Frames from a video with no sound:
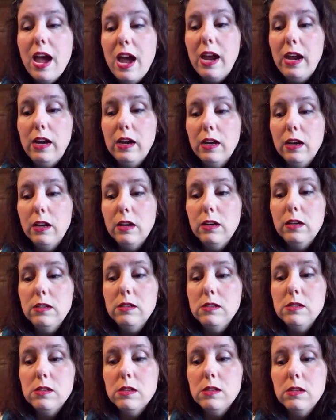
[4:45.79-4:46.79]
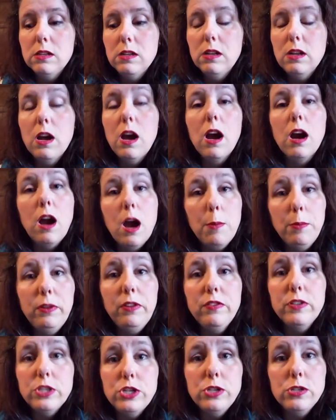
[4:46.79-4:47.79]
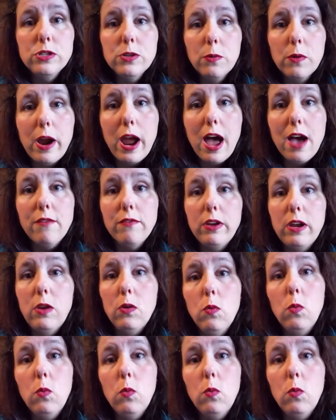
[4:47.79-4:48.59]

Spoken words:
And a couple of issues that we're having.